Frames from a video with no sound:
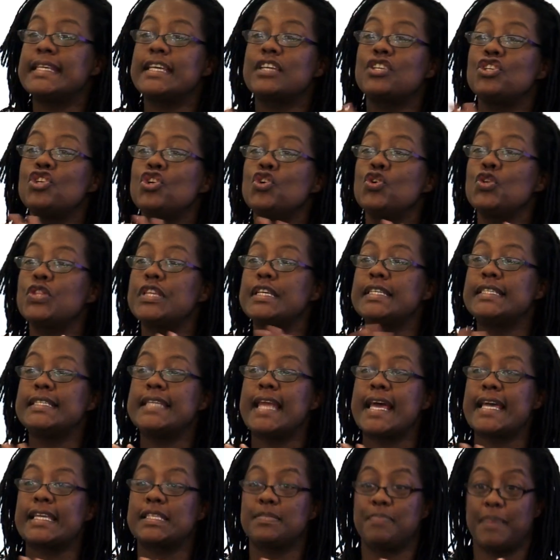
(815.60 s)
ignore this
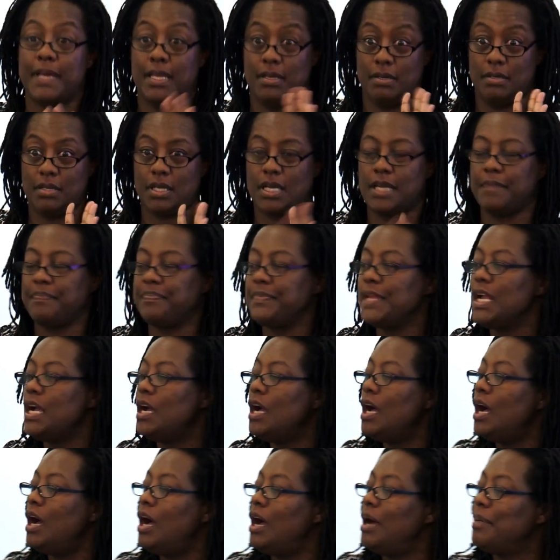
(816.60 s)
next bit. Okay.
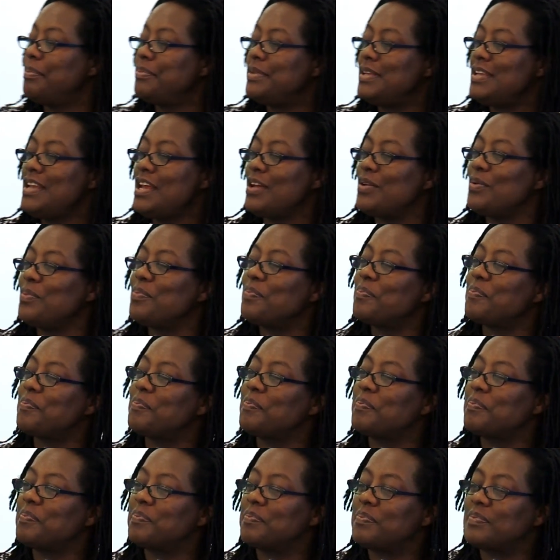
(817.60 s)
You know,
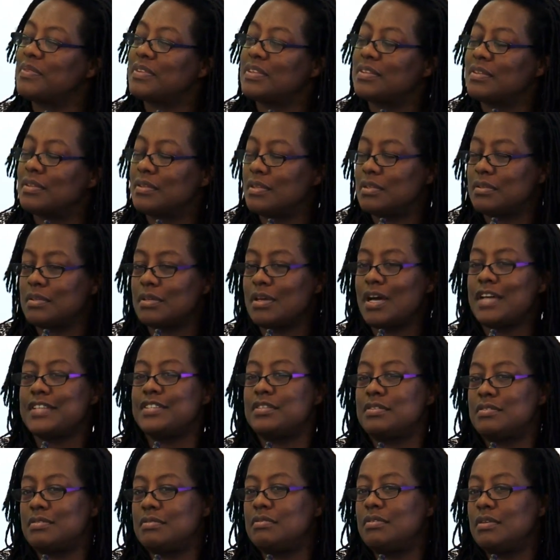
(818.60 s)
I
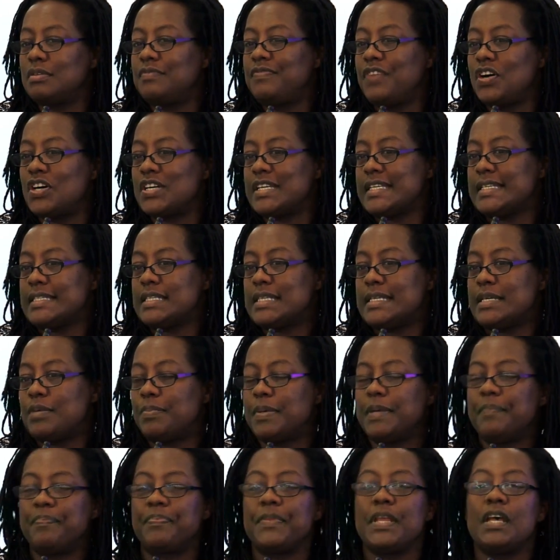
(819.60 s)
advise a little
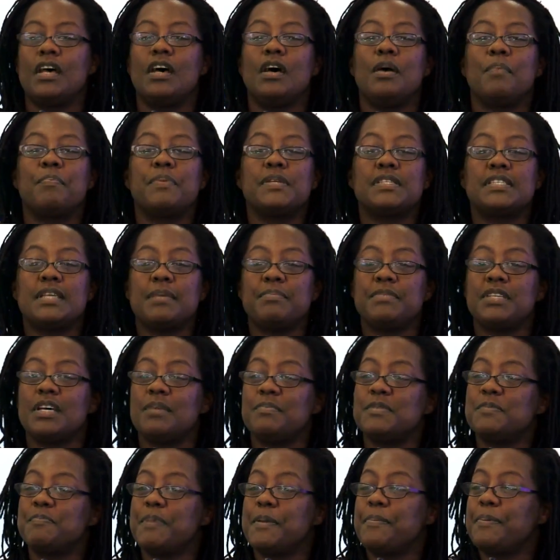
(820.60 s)
bit. But
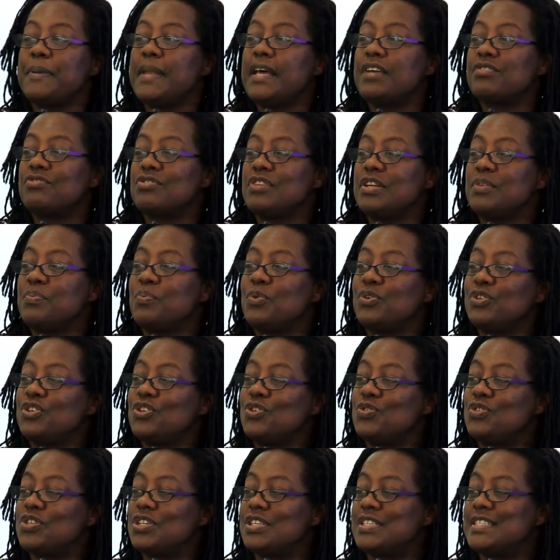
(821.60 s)
sometimes people actually want
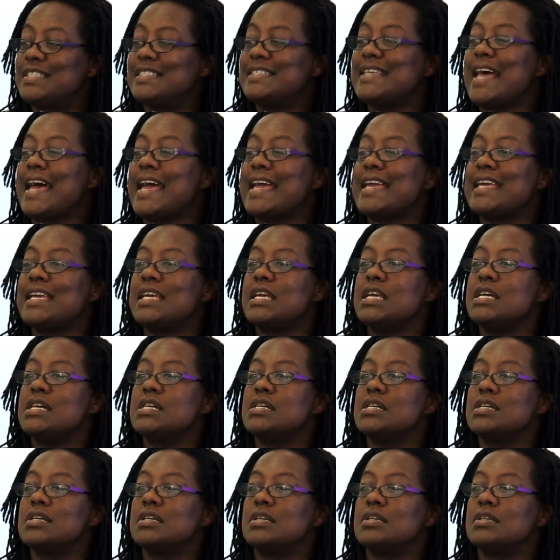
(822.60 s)
you to say
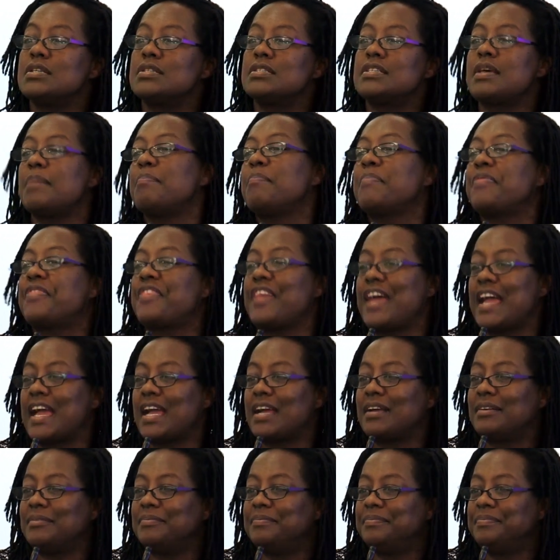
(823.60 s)

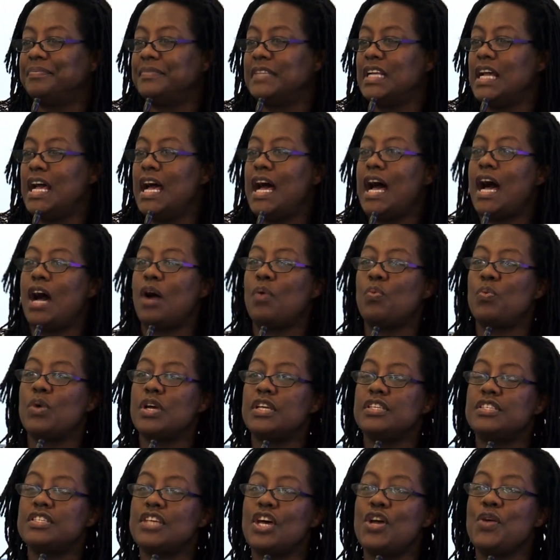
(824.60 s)
something. And we're
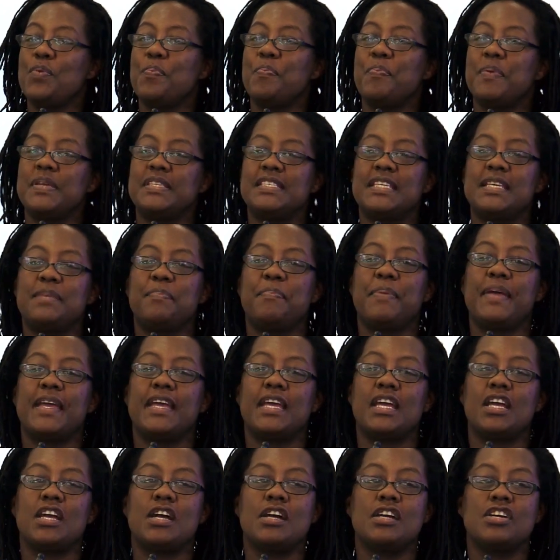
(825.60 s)
so busy
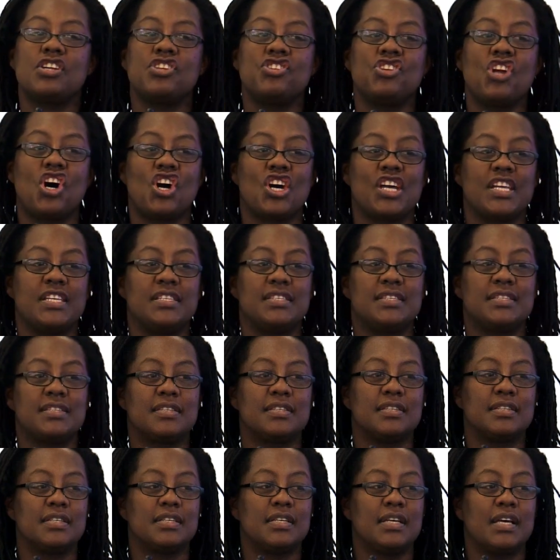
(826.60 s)
being nice
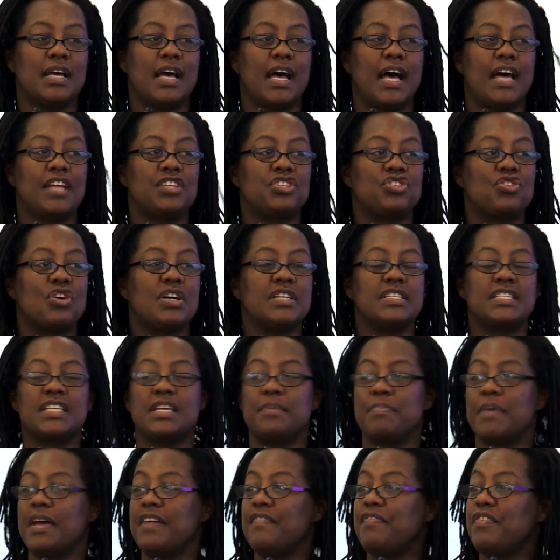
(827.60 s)
and trying to
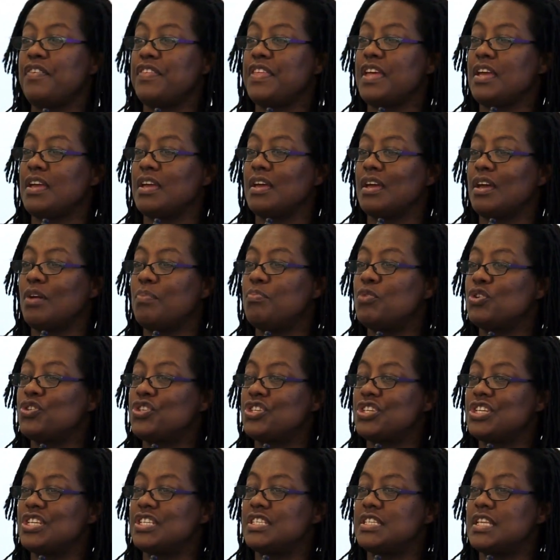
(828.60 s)
keep everything
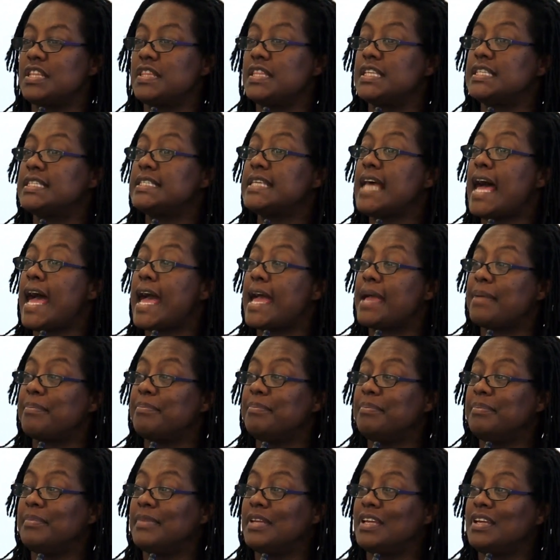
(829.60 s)
homogenous and the
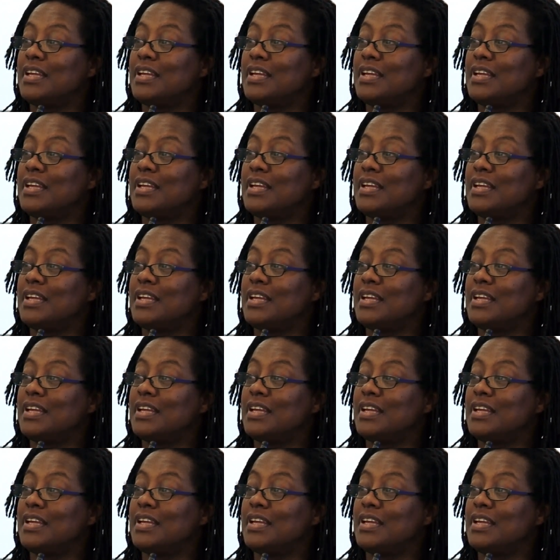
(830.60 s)
same